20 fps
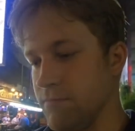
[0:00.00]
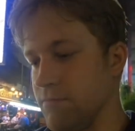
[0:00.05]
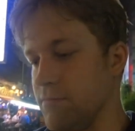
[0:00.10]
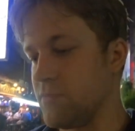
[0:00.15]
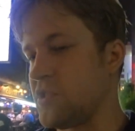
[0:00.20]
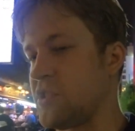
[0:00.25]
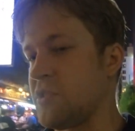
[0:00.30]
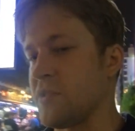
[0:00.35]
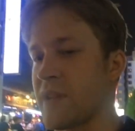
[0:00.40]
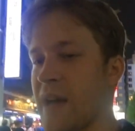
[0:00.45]

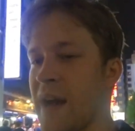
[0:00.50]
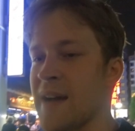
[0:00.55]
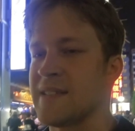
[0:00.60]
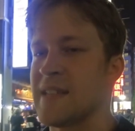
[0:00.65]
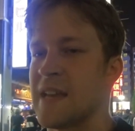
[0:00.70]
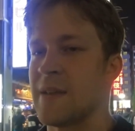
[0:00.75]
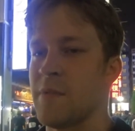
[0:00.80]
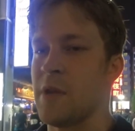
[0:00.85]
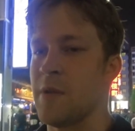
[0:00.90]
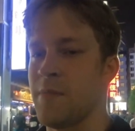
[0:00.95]
she would
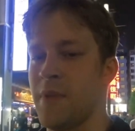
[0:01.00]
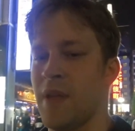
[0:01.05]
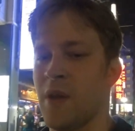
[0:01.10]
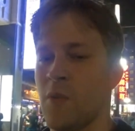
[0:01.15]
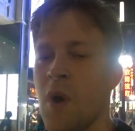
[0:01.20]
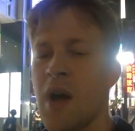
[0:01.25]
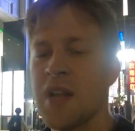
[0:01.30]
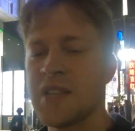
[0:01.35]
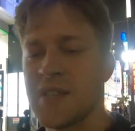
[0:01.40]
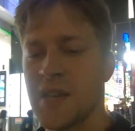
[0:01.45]
contact me and be like,
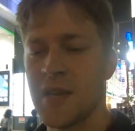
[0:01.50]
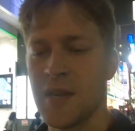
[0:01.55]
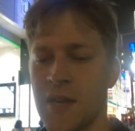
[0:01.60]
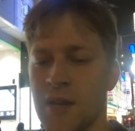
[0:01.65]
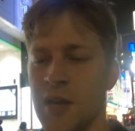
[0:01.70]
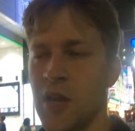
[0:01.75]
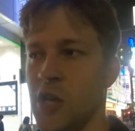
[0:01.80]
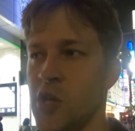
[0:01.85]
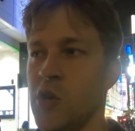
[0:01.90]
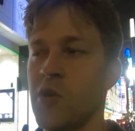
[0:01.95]
what?
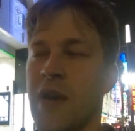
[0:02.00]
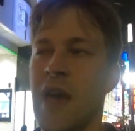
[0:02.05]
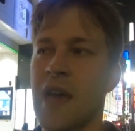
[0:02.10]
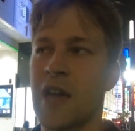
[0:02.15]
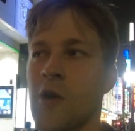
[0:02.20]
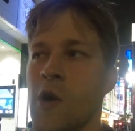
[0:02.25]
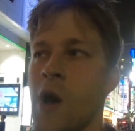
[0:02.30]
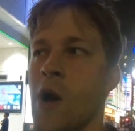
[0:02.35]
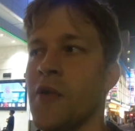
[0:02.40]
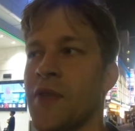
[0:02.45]
You can't
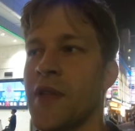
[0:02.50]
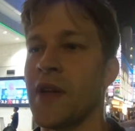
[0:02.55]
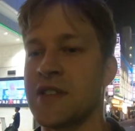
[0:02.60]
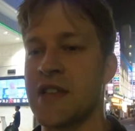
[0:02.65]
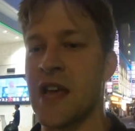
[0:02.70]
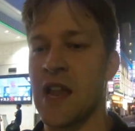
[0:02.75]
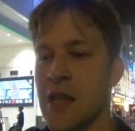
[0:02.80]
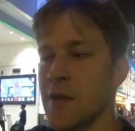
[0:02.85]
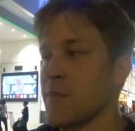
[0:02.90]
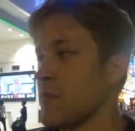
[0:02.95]
go out without
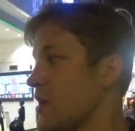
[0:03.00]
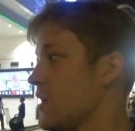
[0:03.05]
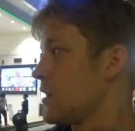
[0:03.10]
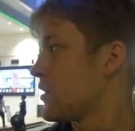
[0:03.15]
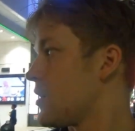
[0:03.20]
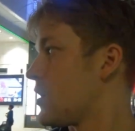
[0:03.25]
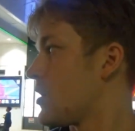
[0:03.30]
telling me.